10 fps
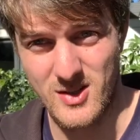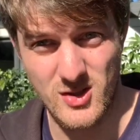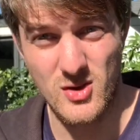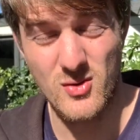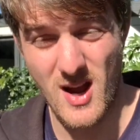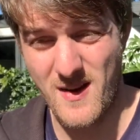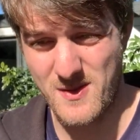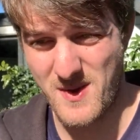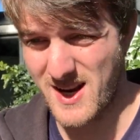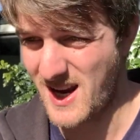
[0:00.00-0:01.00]
do
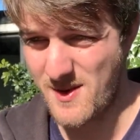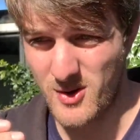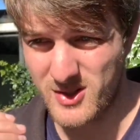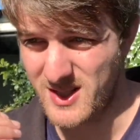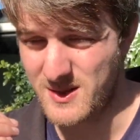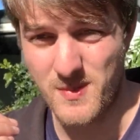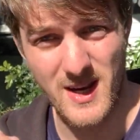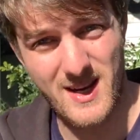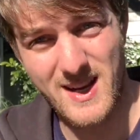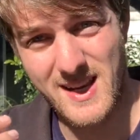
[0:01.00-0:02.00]
aftermarket airboxes, but
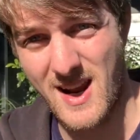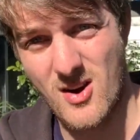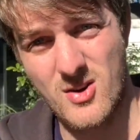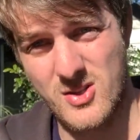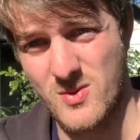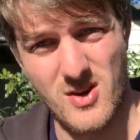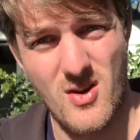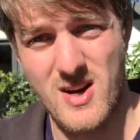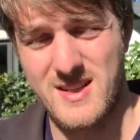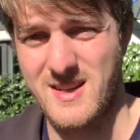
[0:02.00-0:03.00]
get onto it,
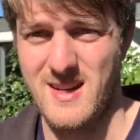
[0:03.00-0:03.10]
guys.